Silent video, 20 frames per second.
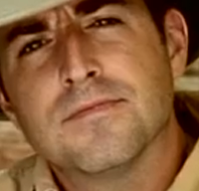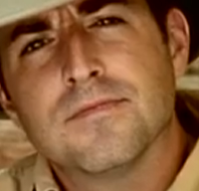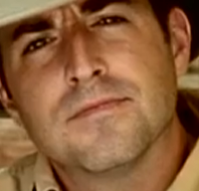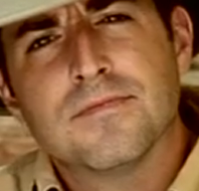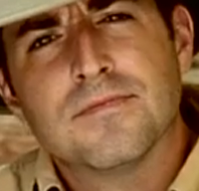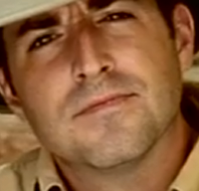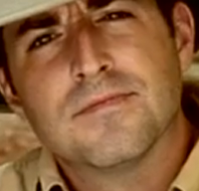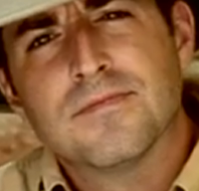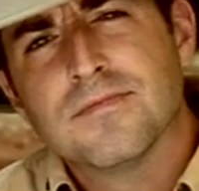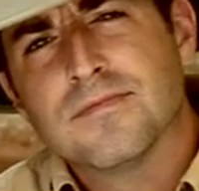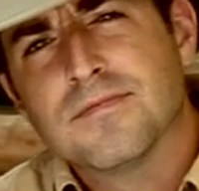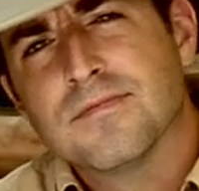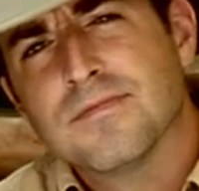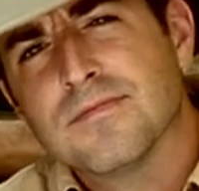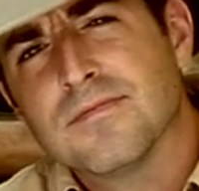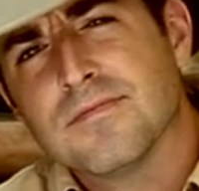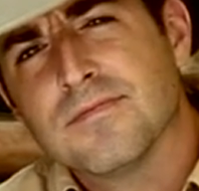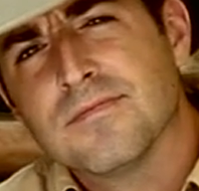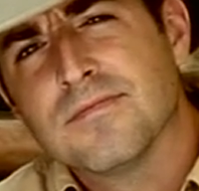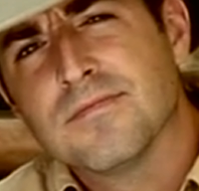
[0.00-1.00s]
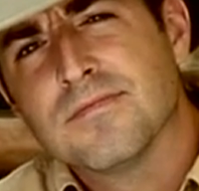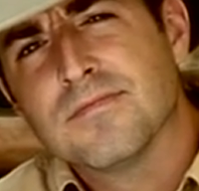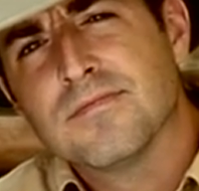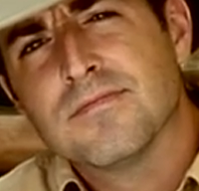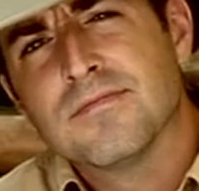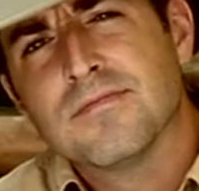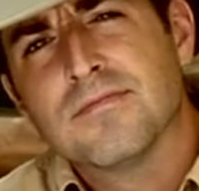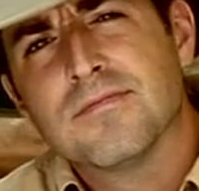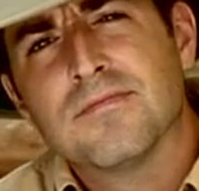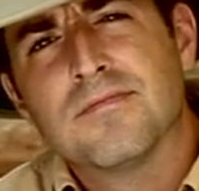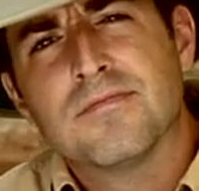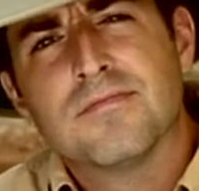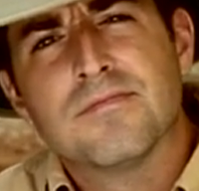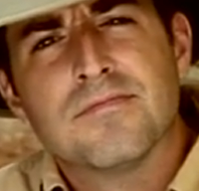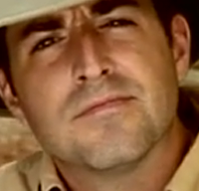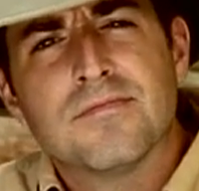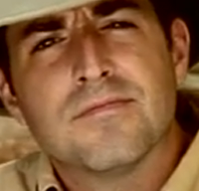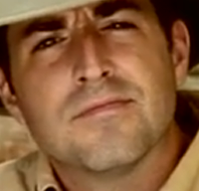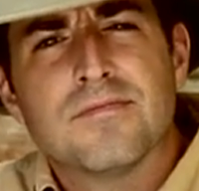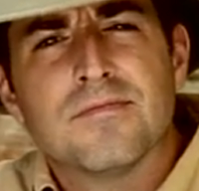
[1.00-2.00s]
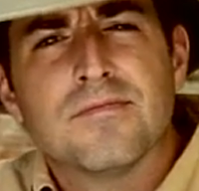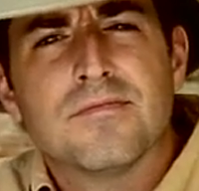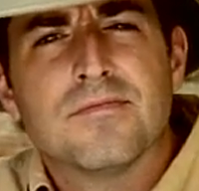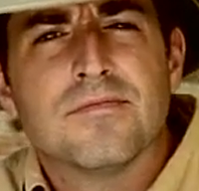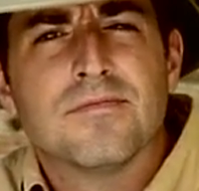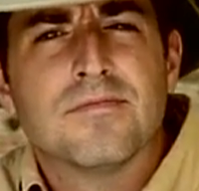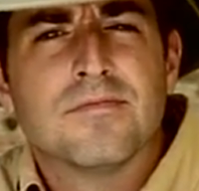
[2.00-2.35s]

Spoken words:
[no speech]